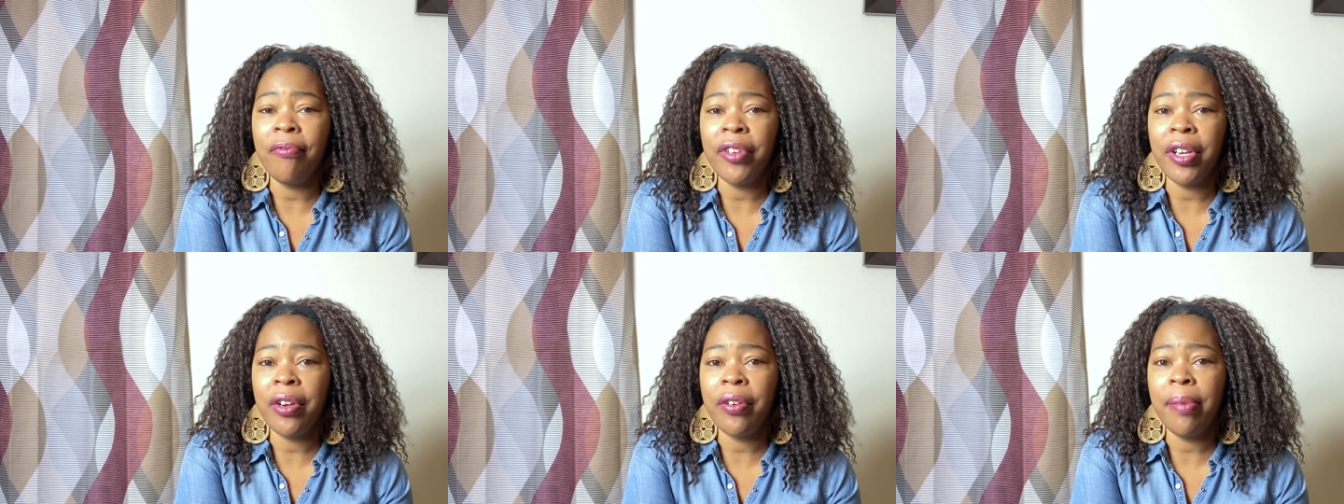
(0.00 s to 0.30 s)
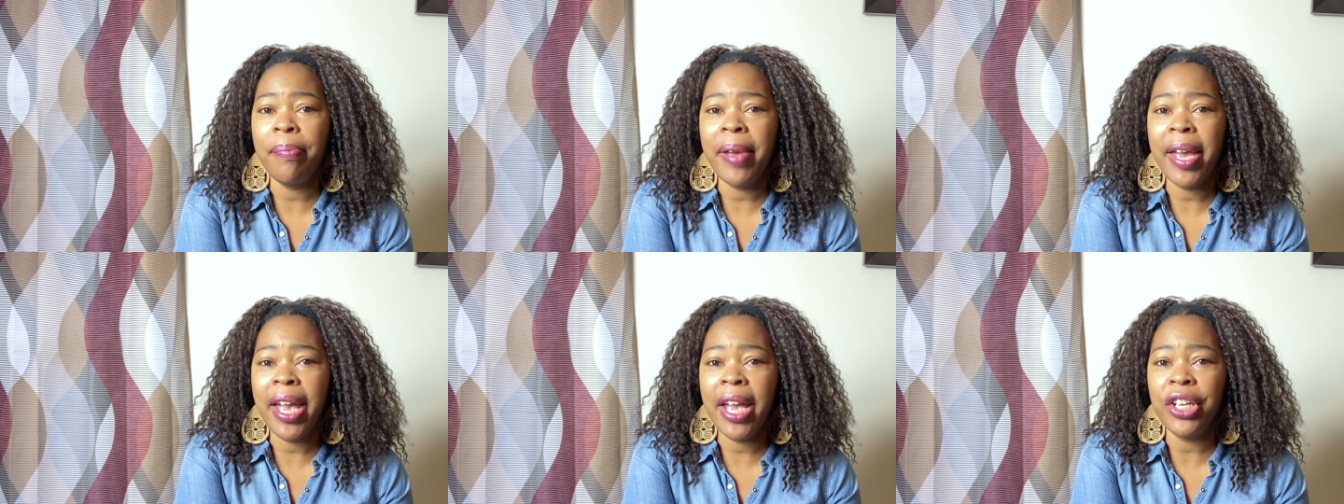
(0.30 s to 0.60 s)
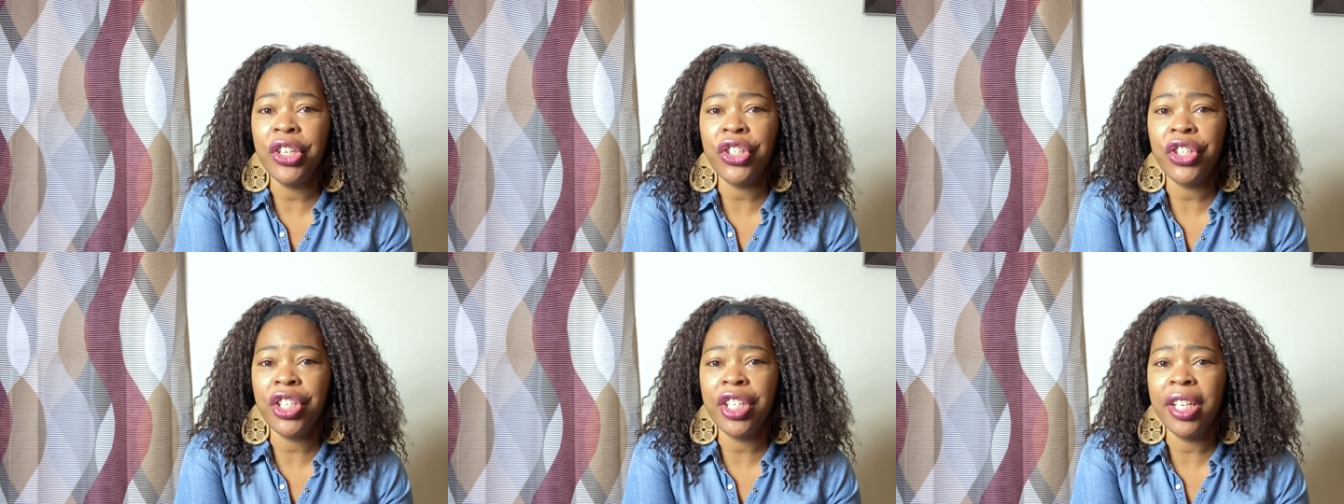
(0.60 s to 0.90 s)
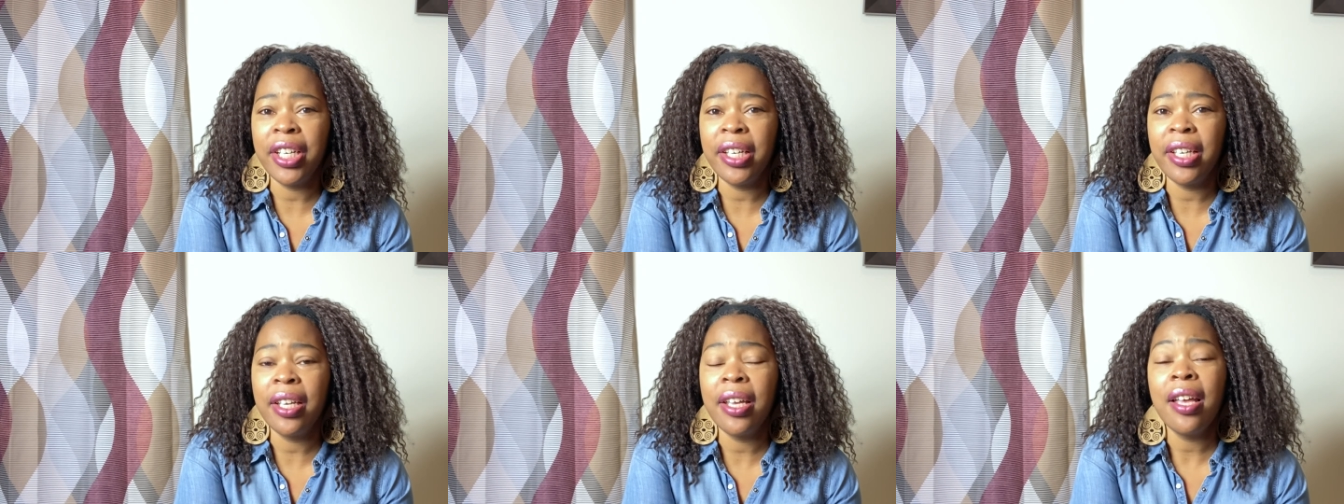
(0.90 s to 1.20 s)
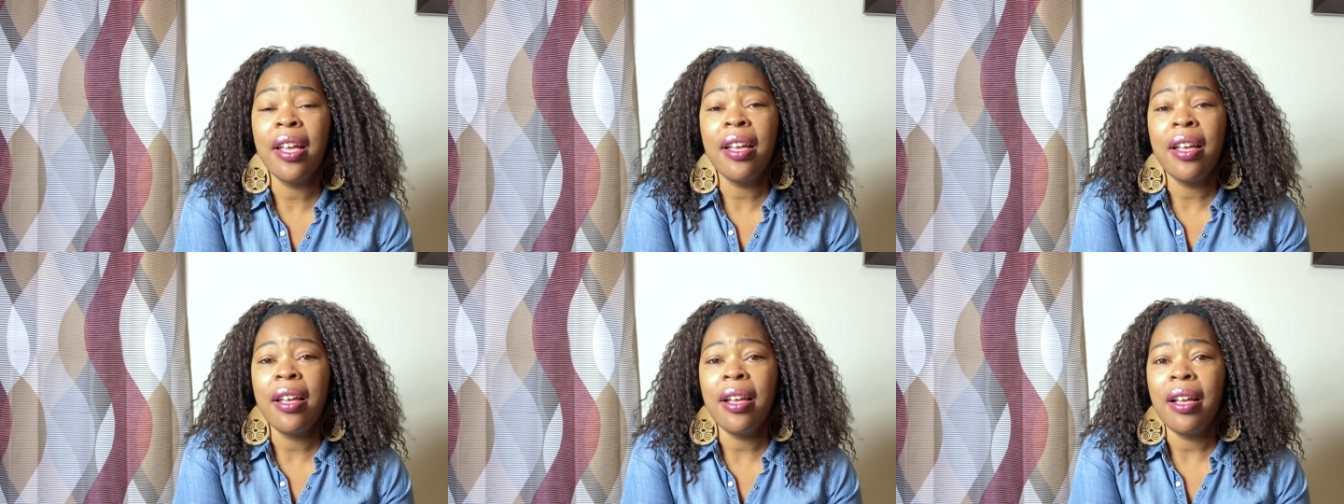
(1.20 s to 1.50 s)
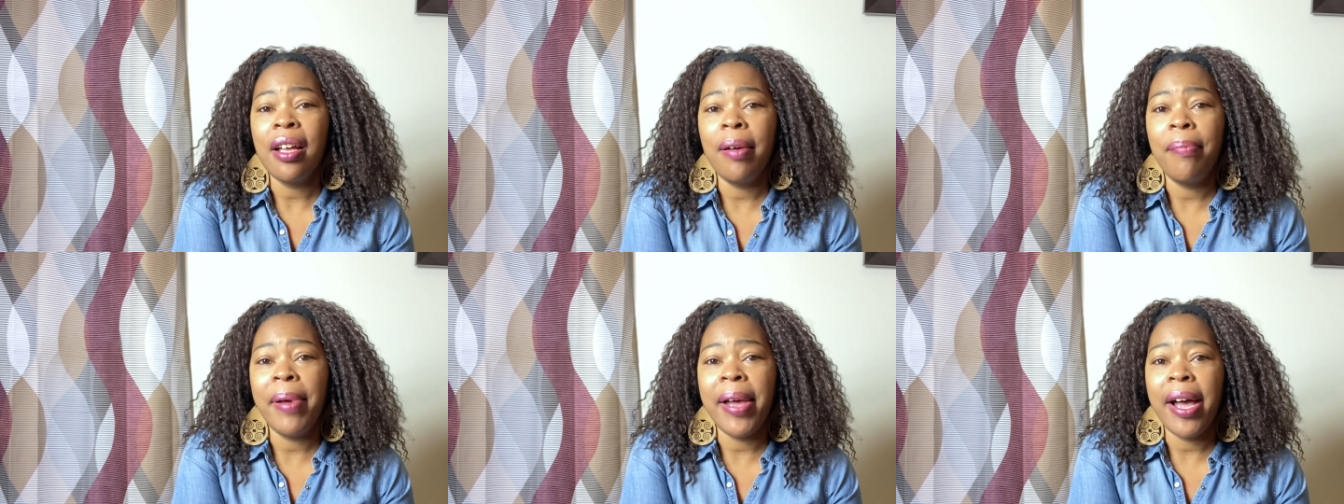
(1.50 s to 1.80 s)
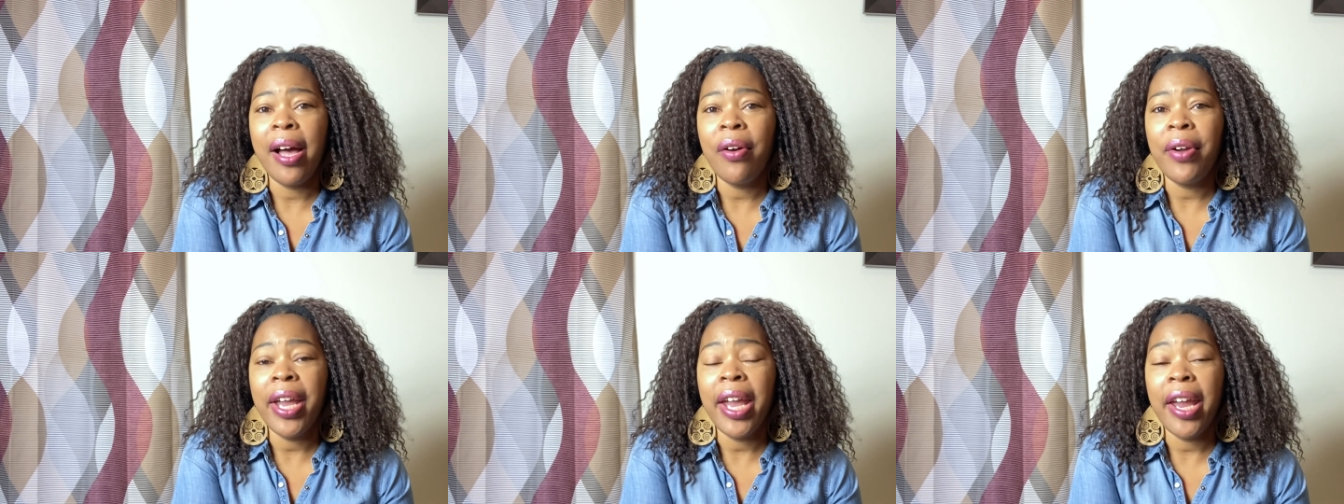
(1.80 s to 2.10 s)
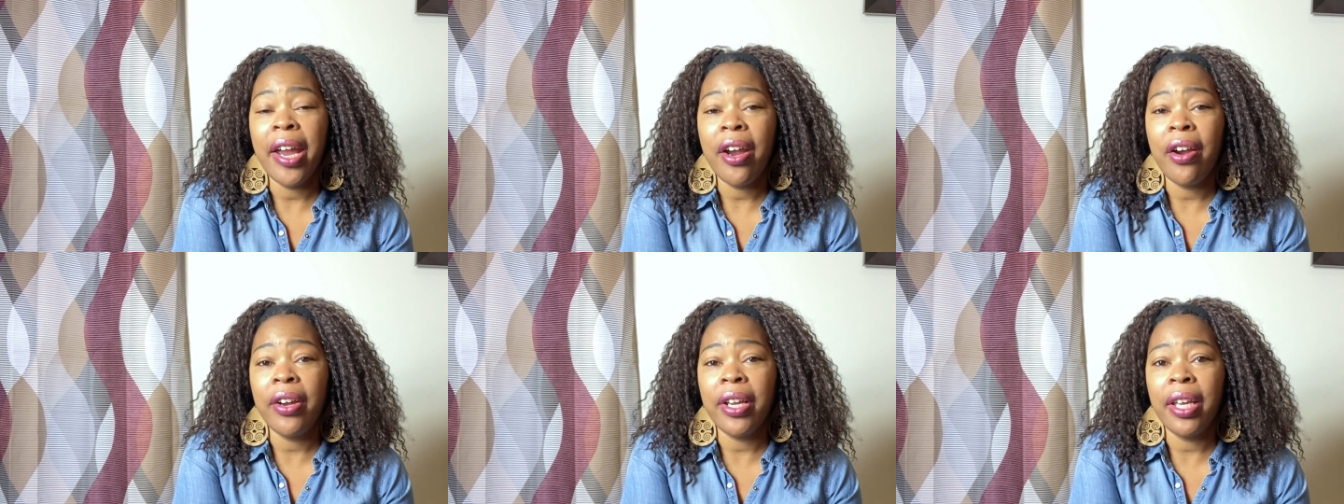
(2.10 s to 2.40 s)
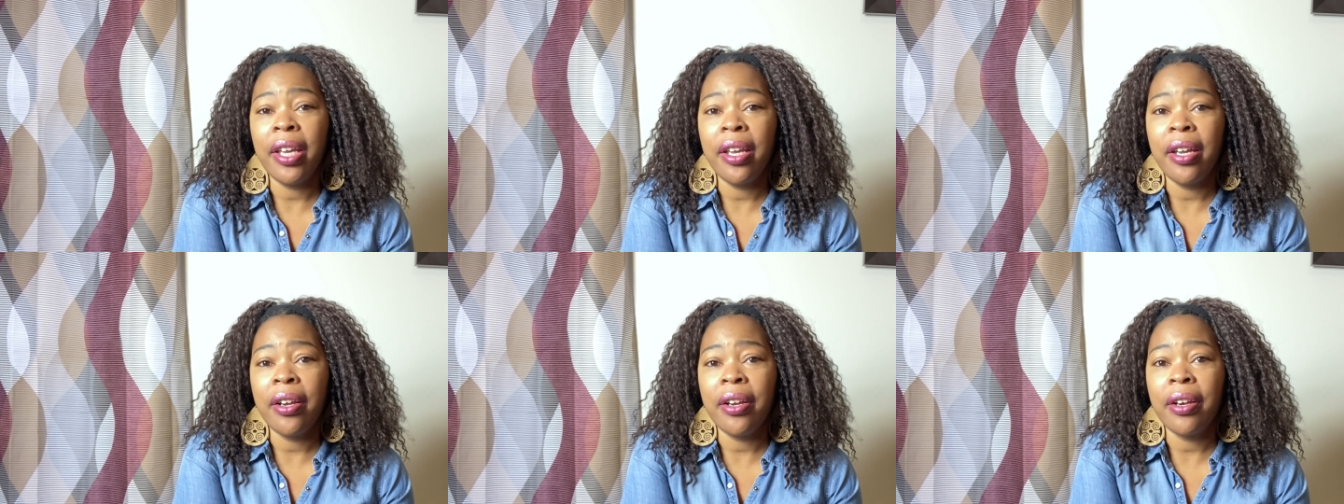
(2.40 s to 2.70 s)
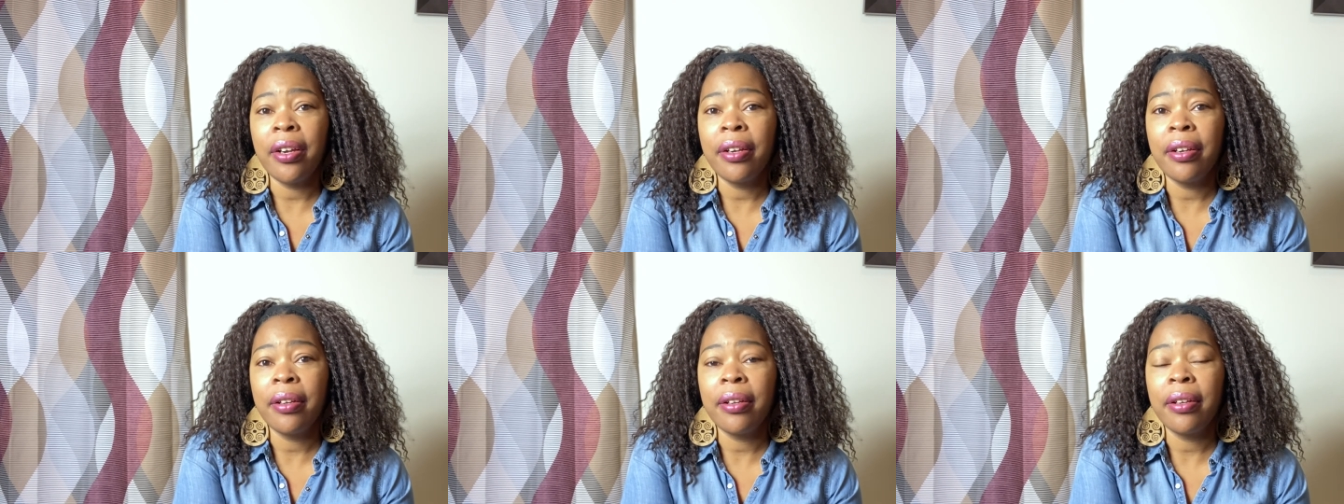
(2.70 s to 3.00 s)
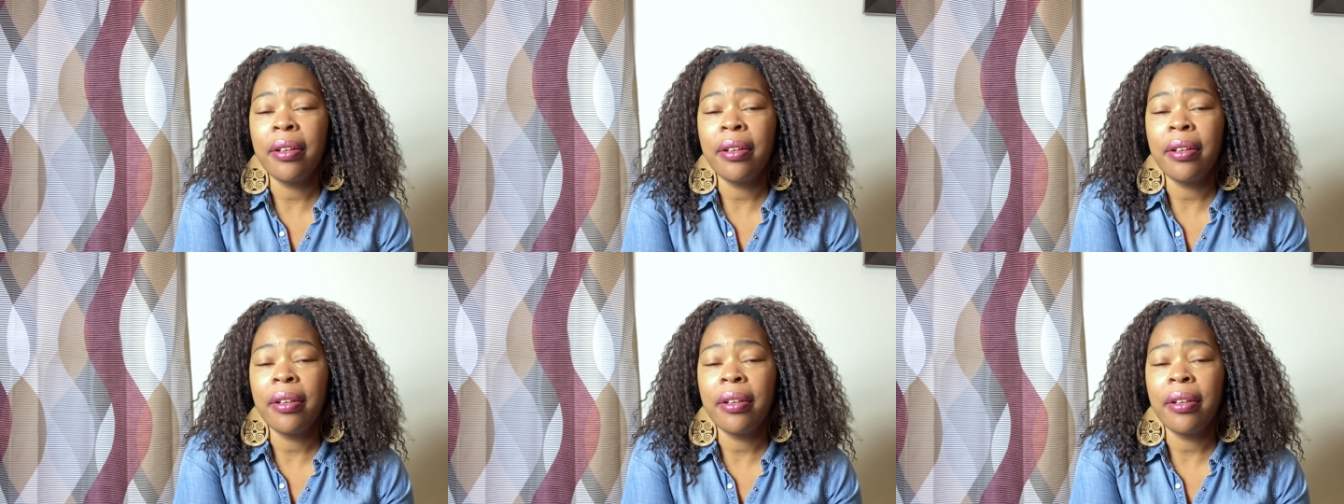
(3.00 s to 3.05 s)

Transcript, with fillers: very passionate about hair care.